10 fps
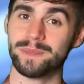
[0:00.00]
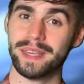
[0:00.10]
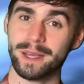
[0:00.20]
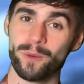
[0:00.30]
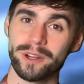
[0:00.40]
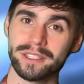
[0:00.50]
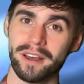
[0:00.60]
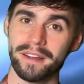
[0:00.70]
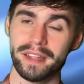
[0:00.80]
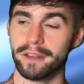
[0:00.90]
being worked
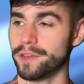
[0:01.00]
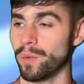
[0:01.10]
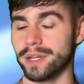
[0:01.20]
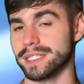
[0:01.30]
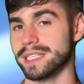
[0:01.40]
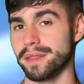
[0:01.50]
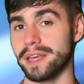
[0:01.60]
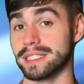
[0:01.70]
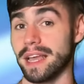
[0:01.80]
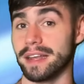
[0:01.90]
on, and if you wanna see
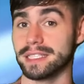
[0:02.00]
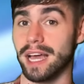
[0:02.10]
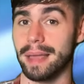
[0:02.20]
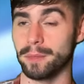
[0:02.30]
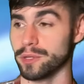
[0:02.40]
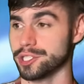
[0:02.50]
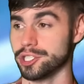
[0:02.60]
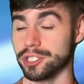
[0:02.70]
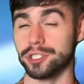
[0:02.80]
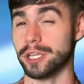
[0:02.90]
things ahead of time and what's
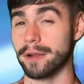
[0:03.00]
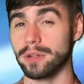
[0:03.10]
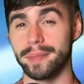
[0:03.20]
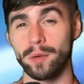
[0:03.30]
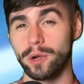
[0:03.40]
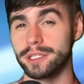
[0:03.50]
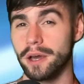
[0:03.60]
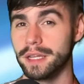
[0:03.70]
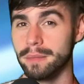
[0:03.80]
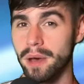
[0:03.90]
just generally being worked
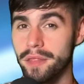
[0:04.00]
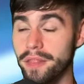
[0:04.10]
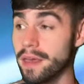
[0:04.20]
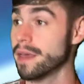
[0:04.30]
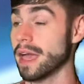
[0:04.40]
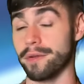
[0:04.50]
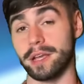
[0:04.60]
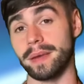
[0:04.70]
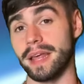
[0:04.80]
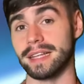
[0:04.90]
on in the month, I'd
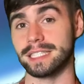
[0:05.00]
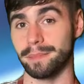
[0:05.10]
recommend heading to the